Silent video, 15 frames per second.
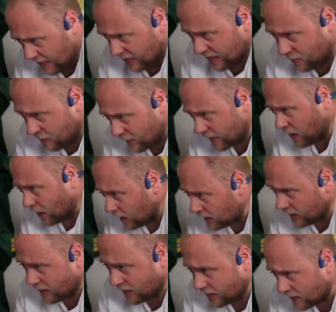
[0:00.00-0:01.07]
What we got
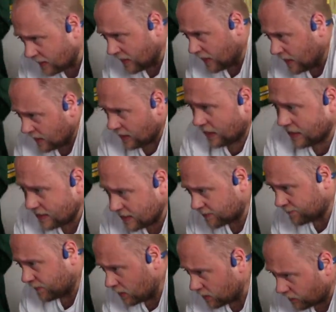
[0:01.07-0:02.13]
in this
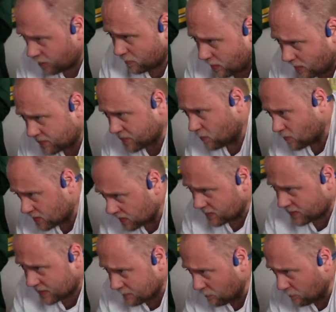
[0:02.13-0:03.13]
front group are Dalton, C.